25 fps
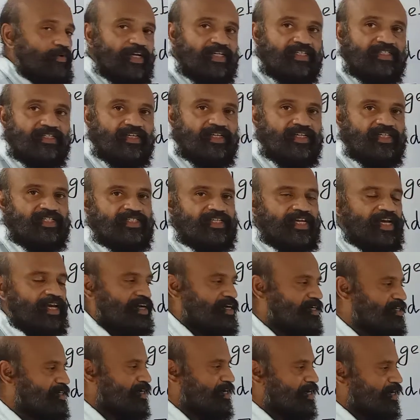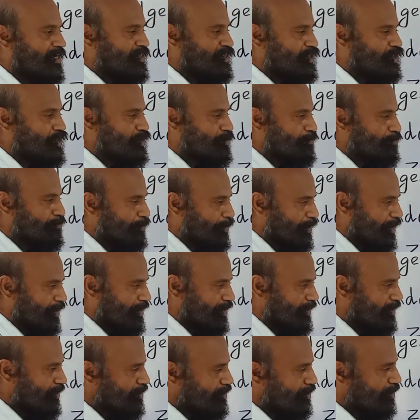vector is characterized
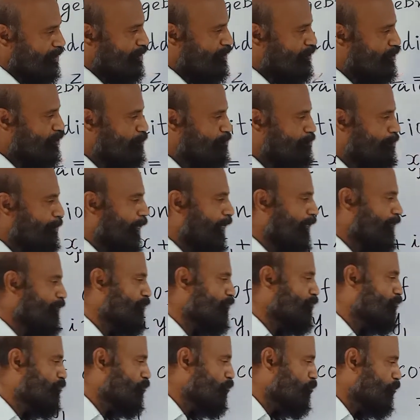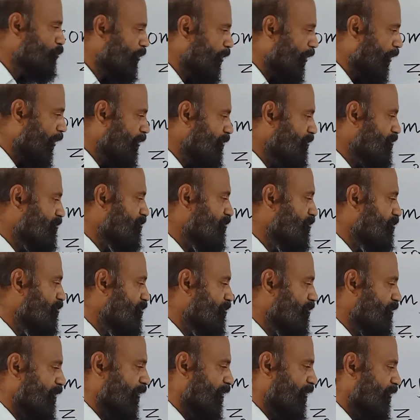by its magnitude and
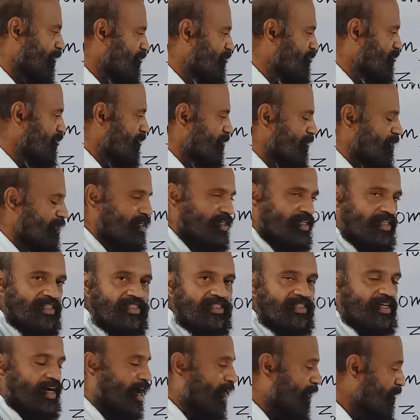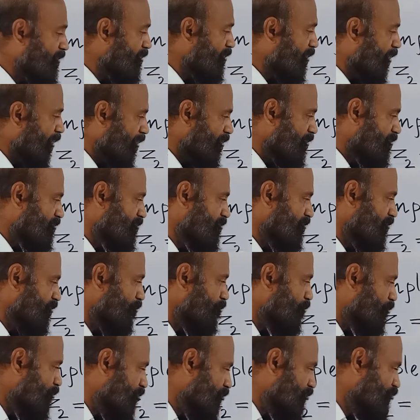direction. It is unaltered
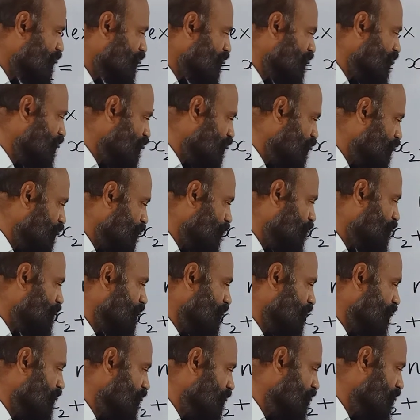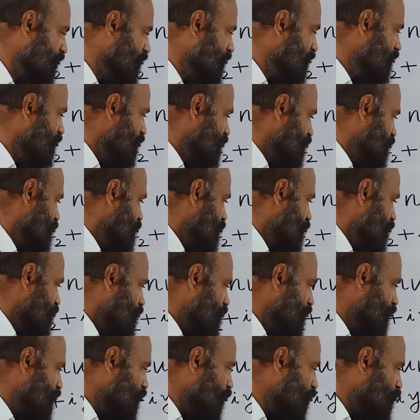if it is shifted.
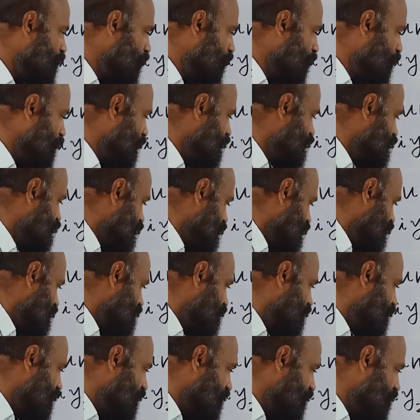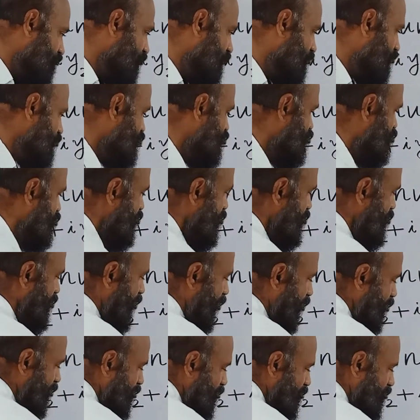Without rotation, if it is
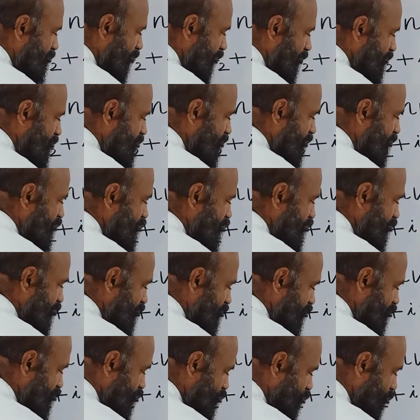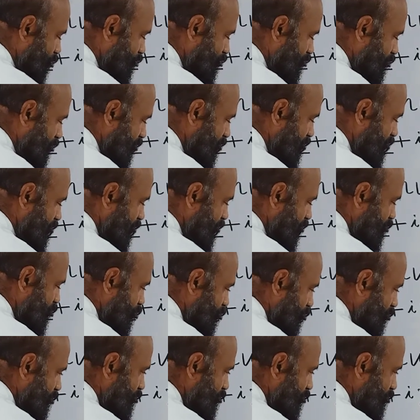under translation, it is not changing. So